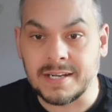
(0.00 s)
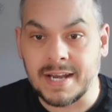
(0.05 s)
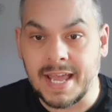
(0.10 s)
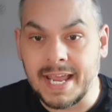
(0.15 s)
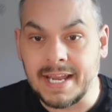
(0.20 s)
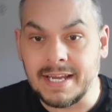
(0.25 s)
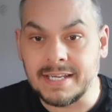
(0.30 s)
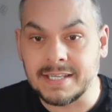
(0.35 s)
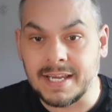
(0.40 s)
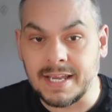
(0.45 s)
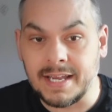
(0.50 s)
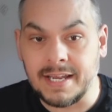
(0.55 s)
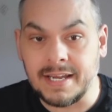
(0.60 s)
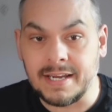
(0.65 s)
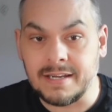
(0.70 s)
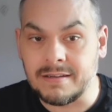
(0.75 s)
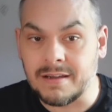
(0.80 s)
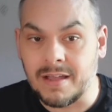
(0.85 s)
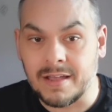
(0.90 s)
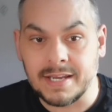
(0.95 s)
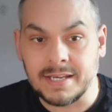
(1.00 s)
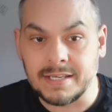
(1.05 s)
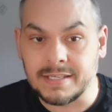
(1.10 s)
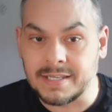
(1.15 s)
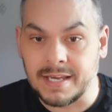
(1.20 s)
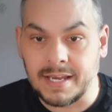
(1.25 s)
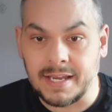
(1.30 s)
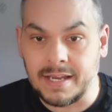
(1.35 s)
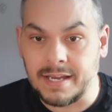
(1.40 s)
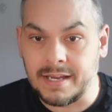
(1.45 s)
18,
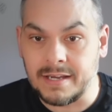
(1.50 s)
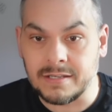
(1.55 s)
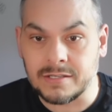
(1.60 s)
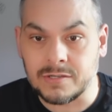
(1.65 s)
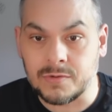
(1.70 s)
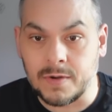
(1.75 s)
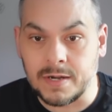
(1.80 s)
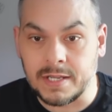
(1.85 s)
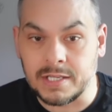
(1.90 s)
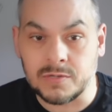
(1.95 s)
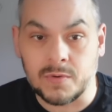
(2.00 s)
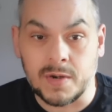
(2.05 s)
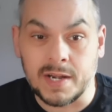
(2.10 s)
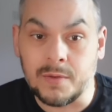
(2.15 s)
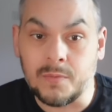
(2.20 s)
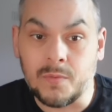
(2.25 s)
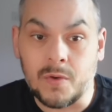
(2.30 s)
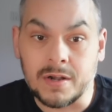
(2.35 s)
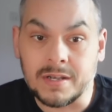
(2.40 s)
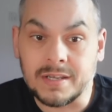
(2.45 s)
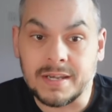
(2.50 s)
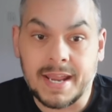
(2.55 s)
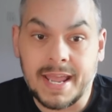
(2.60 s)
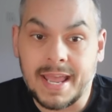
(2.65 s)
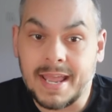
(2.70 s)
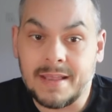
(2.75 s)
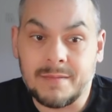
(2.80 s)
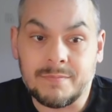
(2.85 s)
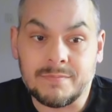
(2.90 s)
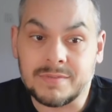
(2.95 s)
19, 20, 21
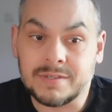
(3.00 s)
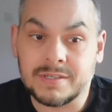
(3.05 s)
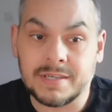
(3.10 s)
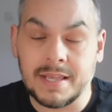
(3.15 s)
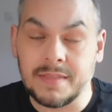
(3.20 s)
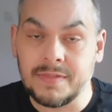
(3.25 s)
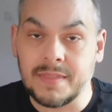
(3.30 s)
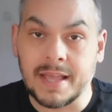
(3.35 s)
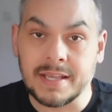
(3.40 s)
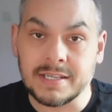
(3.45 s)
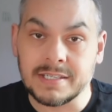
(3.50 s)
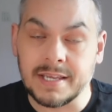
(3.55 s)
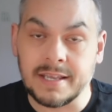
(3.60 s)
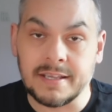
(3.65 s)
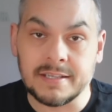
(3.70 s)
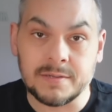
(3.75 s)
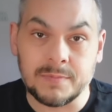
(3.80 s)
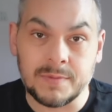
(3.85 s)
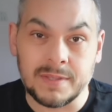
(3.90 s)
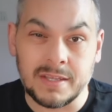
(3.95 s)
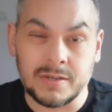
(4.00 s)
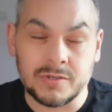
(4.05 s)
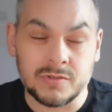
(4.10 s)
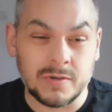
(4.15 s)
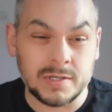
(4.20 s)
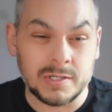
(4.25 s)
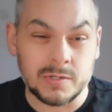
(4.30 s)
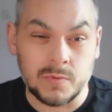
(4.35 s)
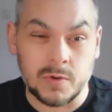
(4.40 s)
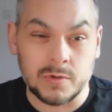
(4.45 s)
games in that season with
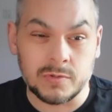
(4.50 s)
injuries as well.